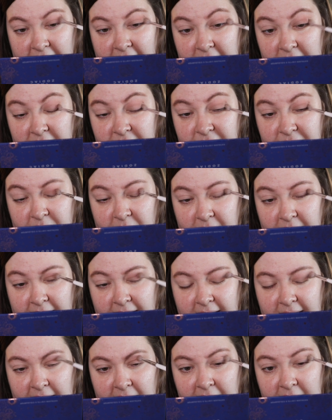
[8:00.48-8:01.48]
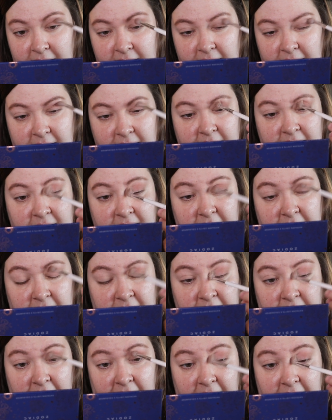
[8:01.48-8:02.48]
California,
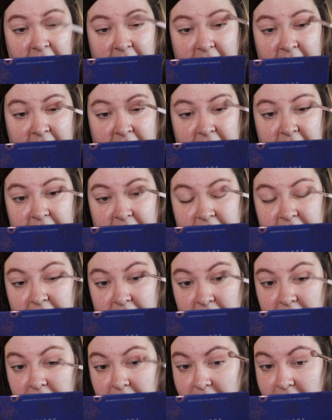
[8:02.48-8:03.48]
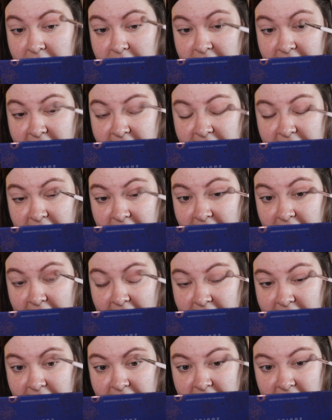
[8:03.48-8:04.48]
and they said
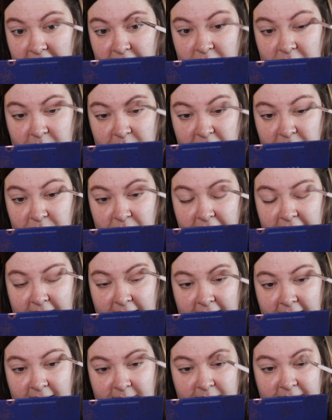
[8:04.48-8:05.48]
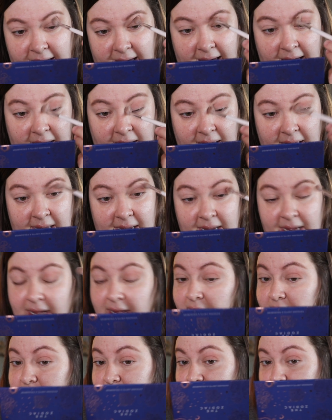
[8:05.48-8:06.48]
yes, they will be bringing it back.
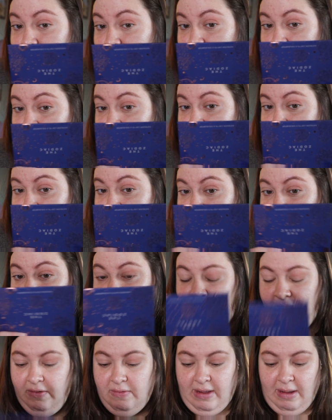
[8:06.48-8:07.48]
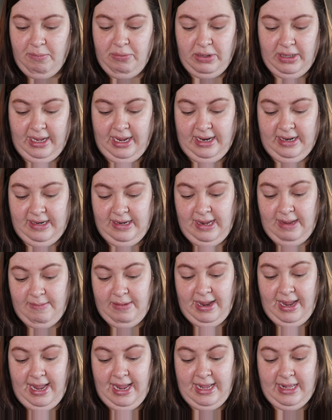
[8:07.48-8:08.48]
So when they do, I plan to get
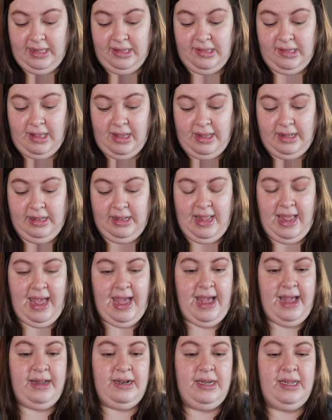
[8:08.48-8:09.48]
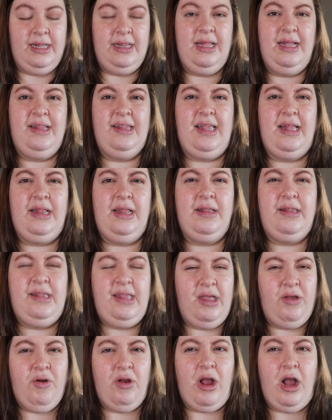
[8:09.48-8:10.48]
my hands on that. It's like the
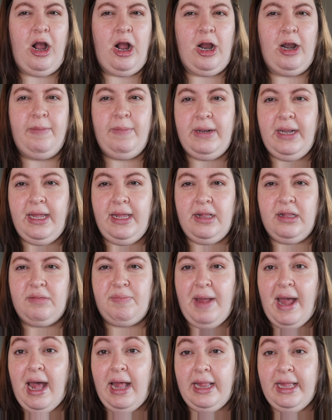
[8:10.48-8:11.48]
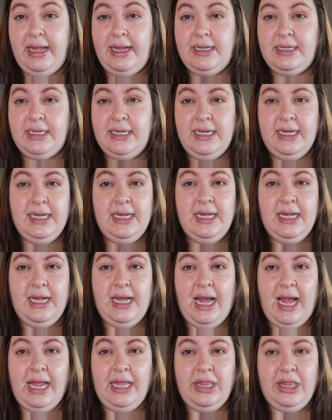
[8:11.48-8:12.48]
Secret Harmonies palette,
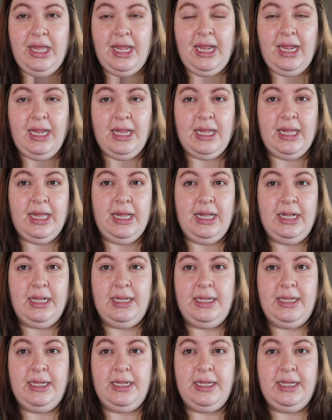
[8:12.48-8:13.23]
I think.